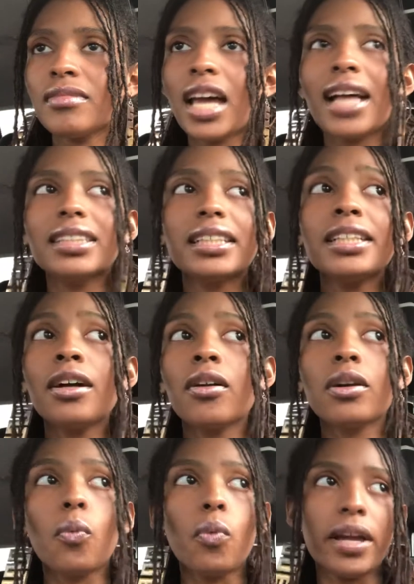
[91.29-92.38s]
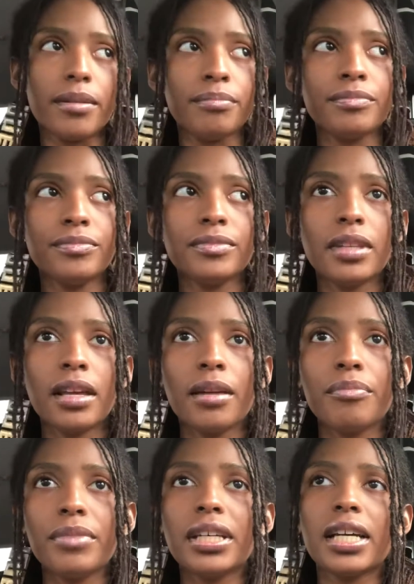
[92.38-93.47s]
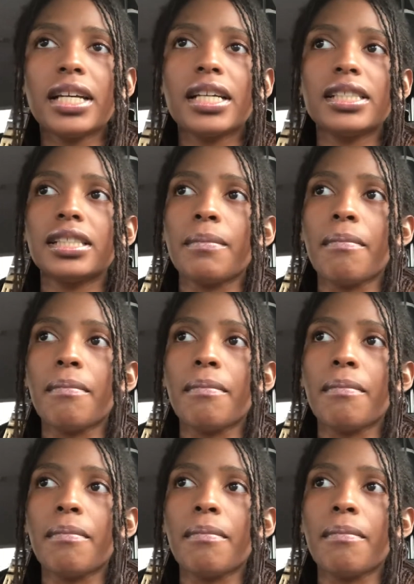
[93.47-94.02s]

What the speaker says: I did it on a whim because